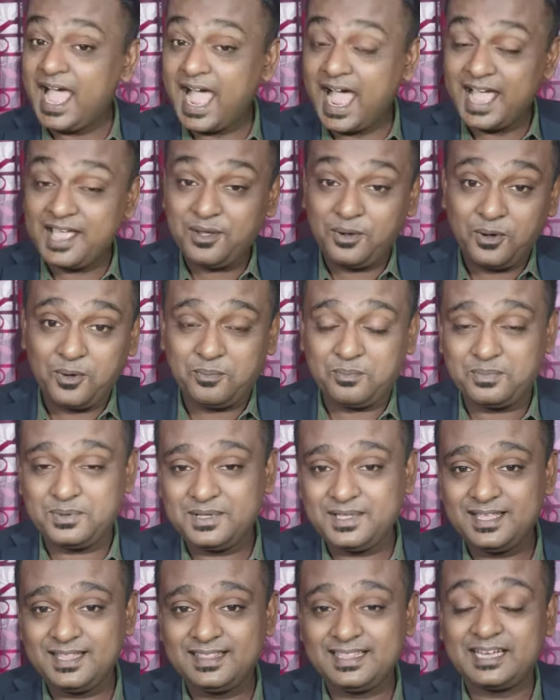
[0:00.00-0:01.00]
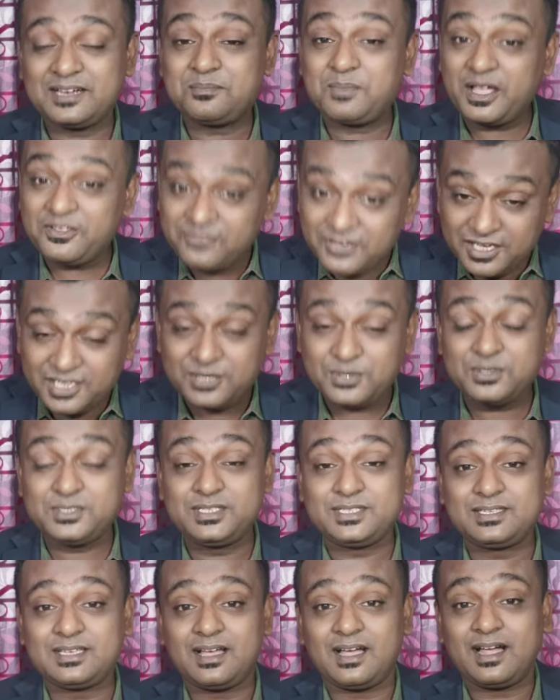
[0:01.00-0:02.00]
I hope that my
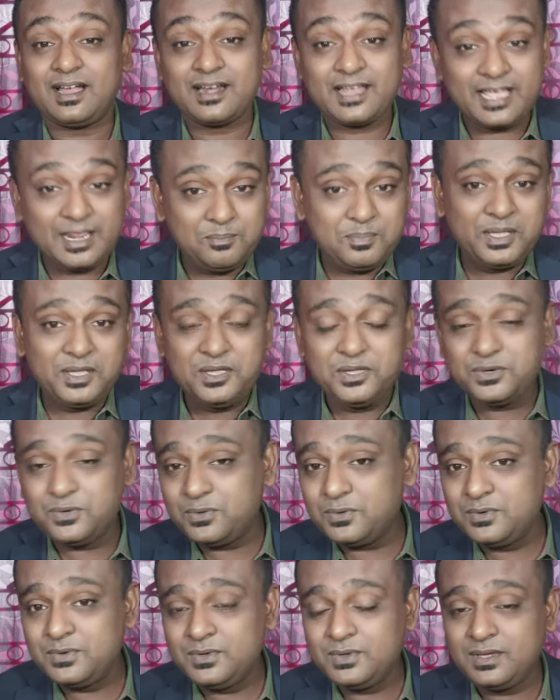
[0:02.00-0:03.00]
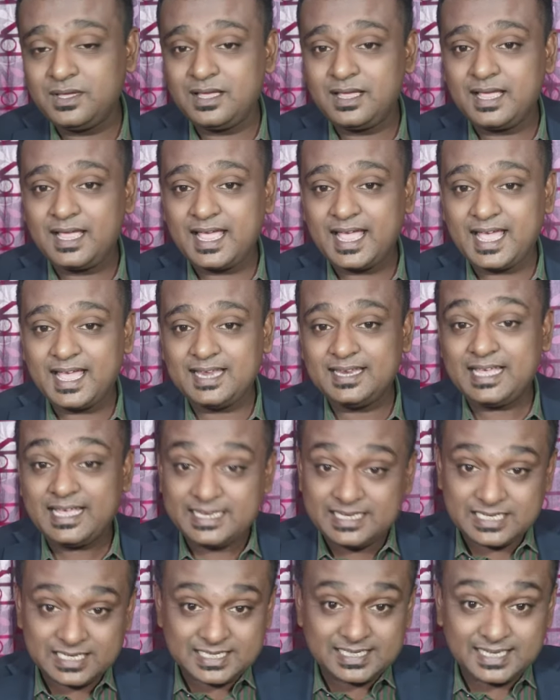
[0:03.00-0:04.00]
videos are helping you and
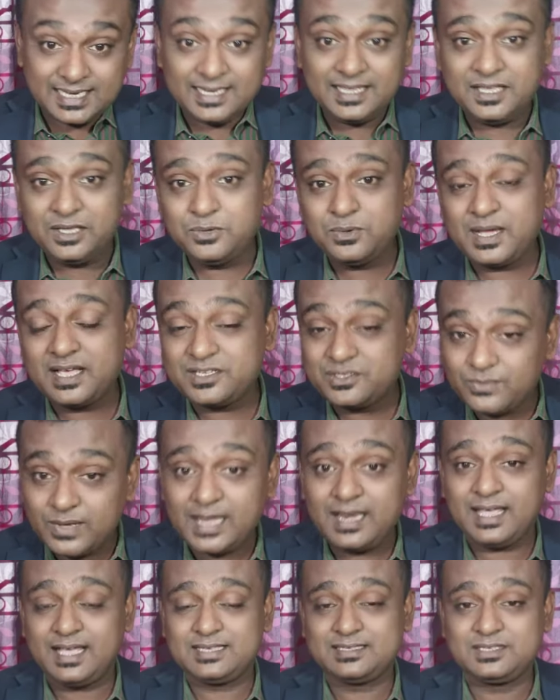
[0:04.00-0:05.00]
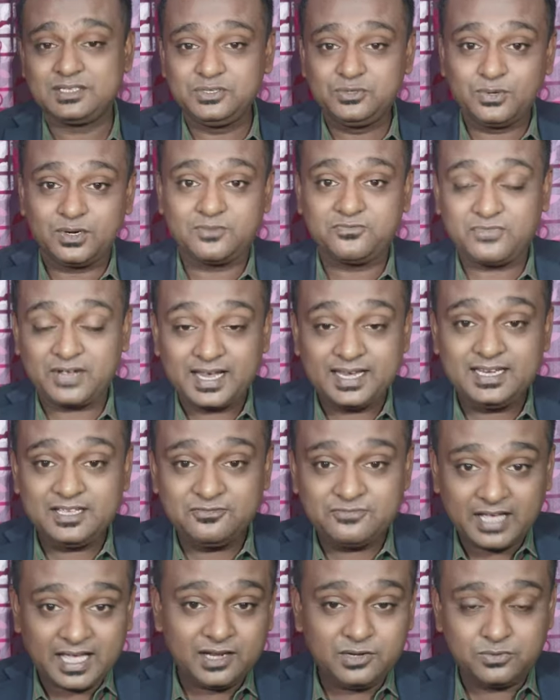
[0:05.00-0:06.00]
entertaining you, as well as you are finding
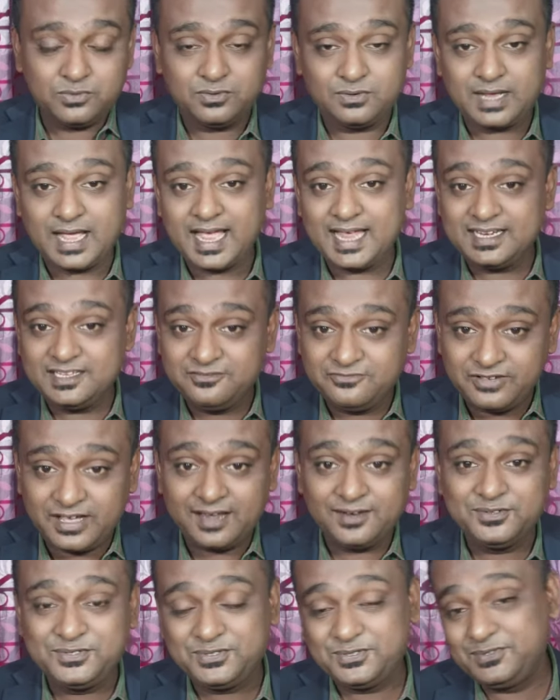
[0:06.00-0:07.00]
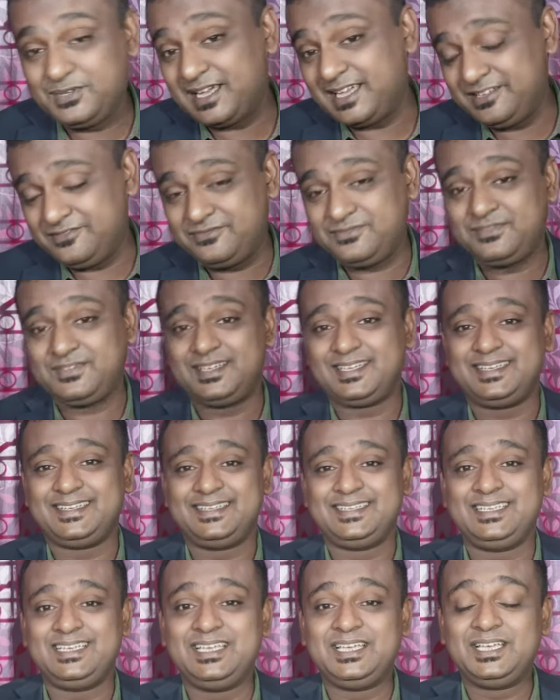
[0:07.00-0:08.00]
value, adding value to your life.
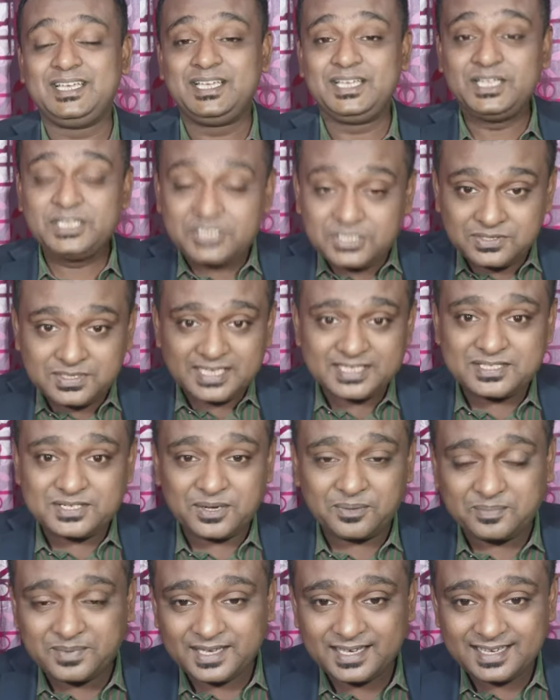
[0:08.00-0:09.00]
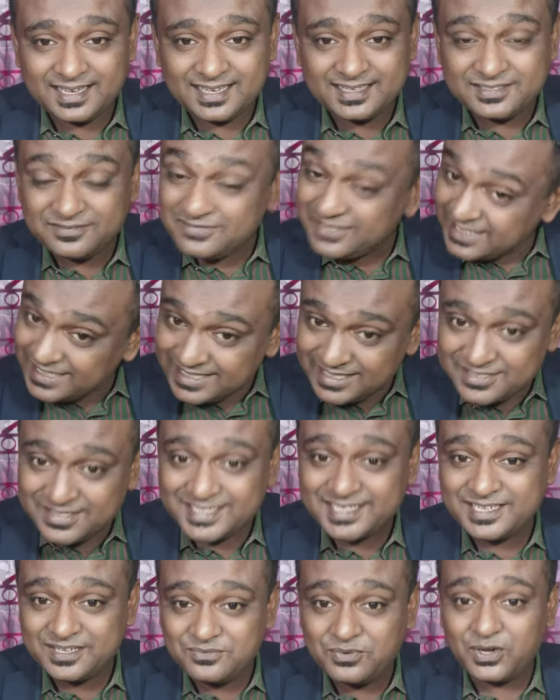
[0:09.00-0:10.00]
Today's topic is a very
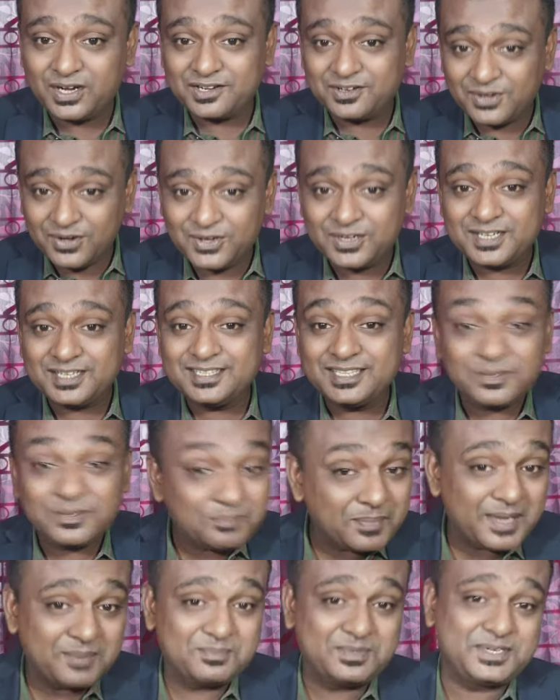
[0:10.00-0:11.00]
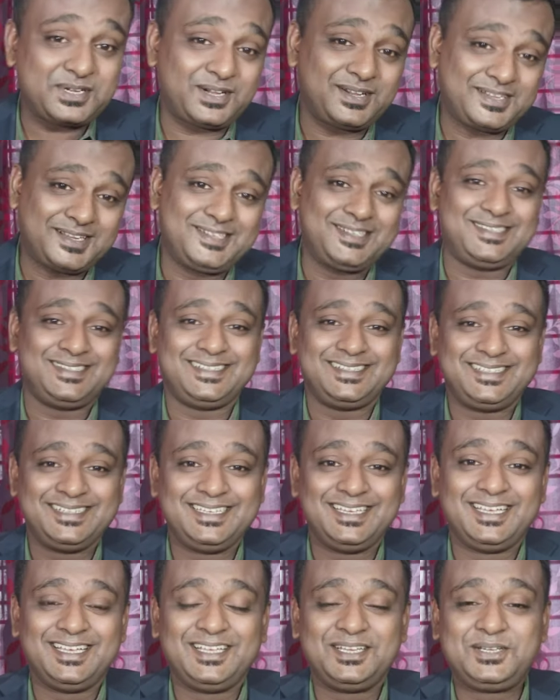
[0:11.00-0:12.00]
interesting one on The PEP Talk.
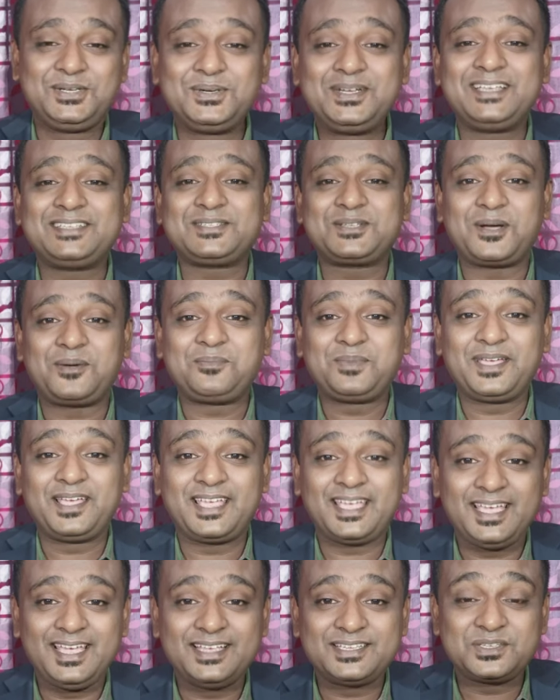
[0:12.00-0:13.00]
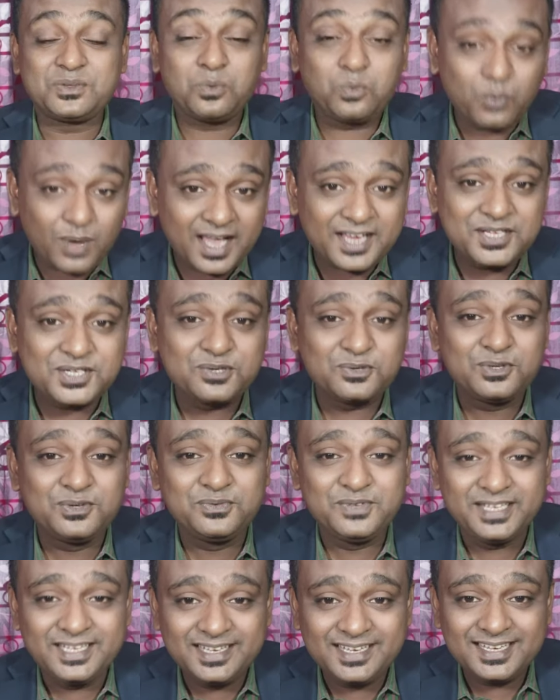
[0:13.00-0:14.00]
Today's topic is, why should
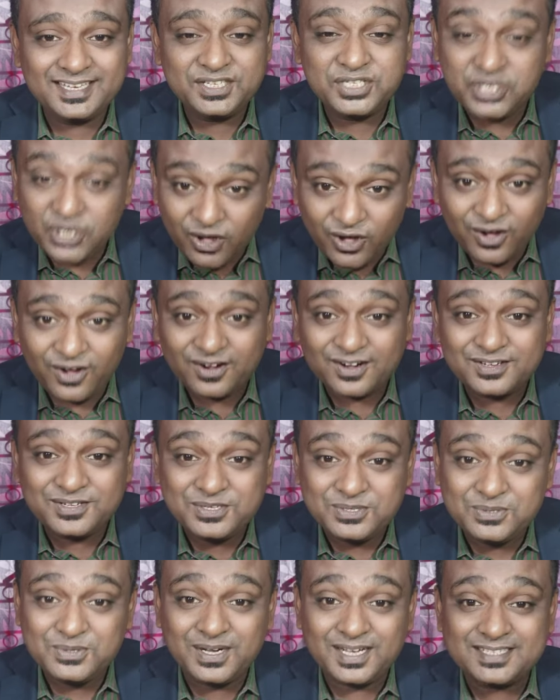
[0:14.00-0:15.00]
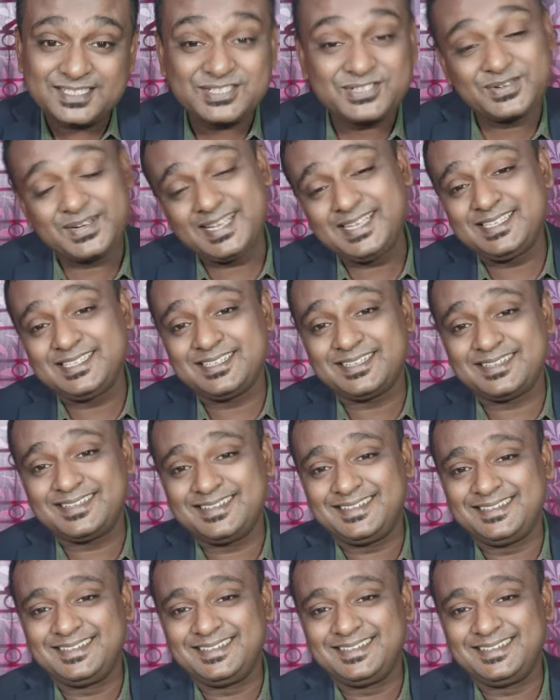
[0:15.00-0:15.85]
we talk to a stranger?